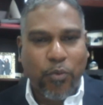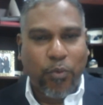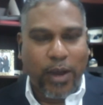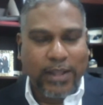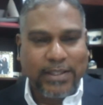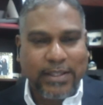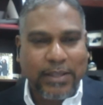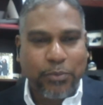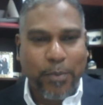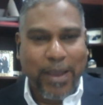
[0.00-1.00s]

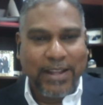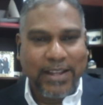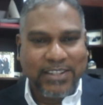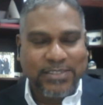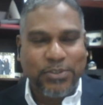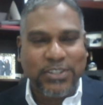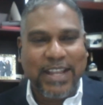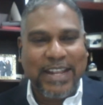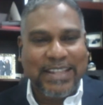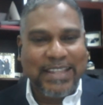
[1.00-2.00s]
There's just
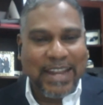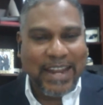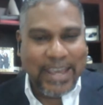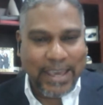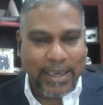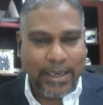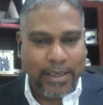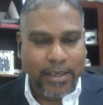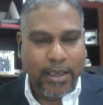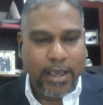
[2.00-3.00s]
a delay
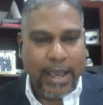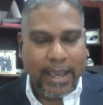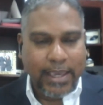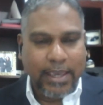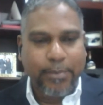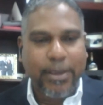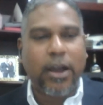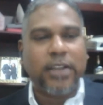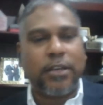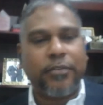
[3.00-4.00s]
again
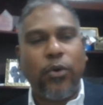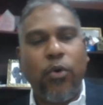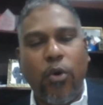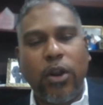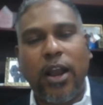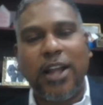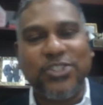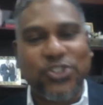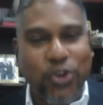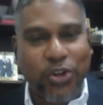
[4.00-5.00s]
because of the whole
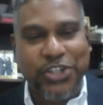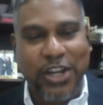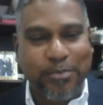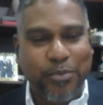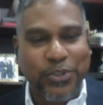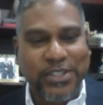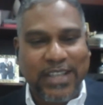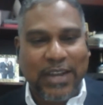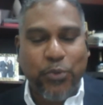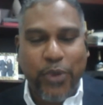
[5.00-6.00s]
construction process
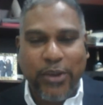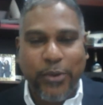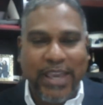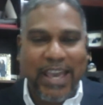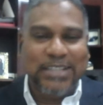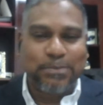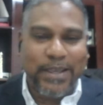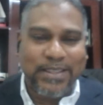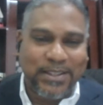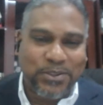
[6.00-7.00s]
and where we
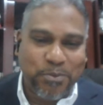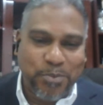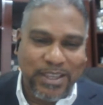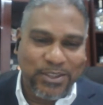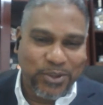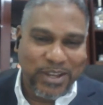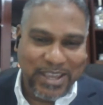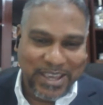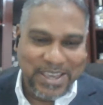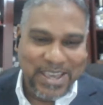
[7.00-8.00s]
expect it to be
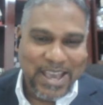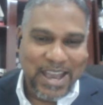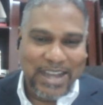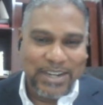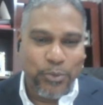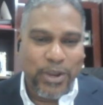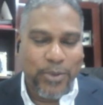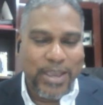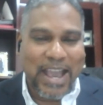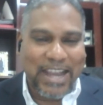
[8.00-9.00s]
today and where
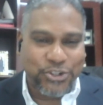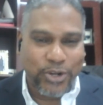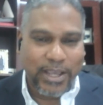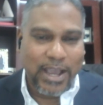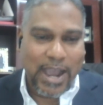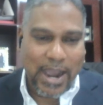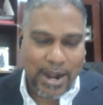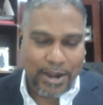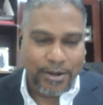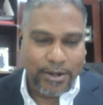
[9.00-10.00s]
we actually
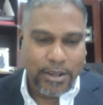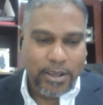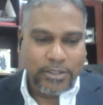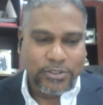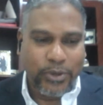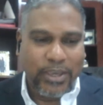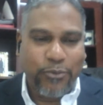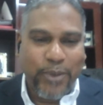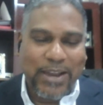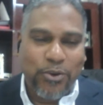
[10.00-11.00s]
are. So
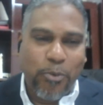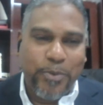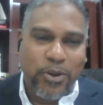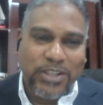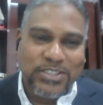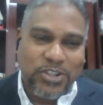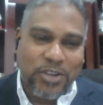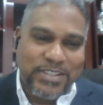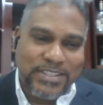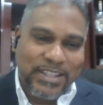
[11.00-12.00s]
if we had opened our
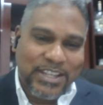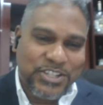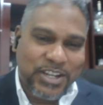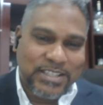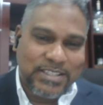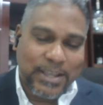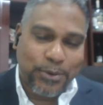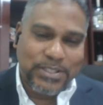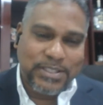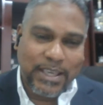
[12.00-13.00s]
service stations, I
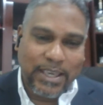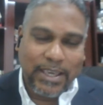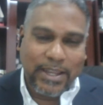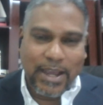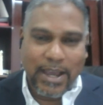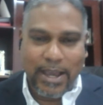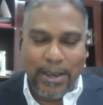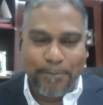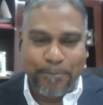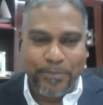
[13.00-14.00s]
would say
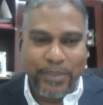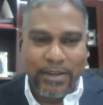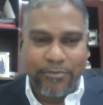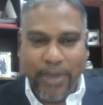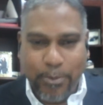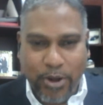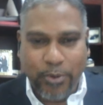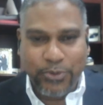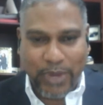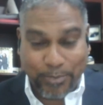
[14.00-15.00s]
in February,
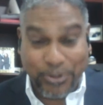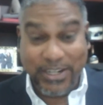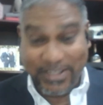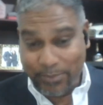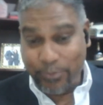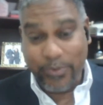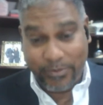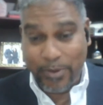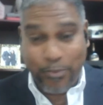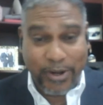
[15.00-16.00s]
which we had projected
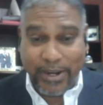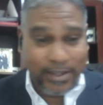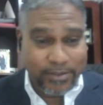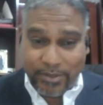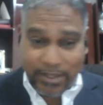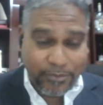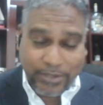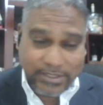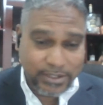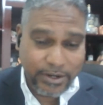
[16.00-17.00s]
February of
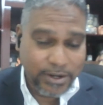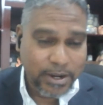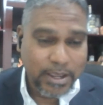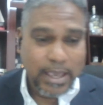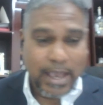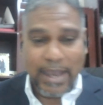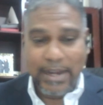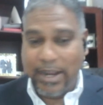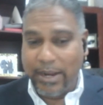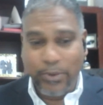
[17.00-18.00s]
this year,
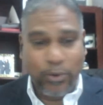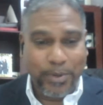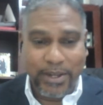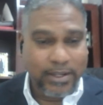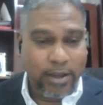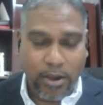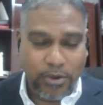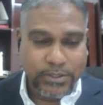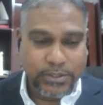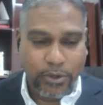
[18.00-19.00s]
and we opened it in
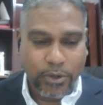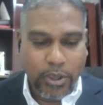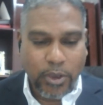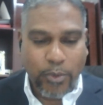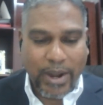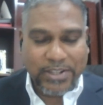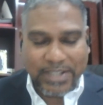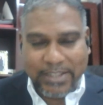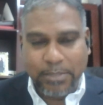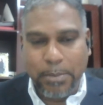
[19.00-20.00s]
August. So we are just
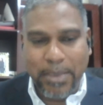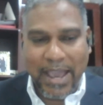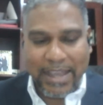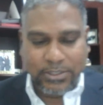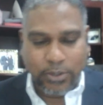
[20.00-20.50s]
a little bit behind.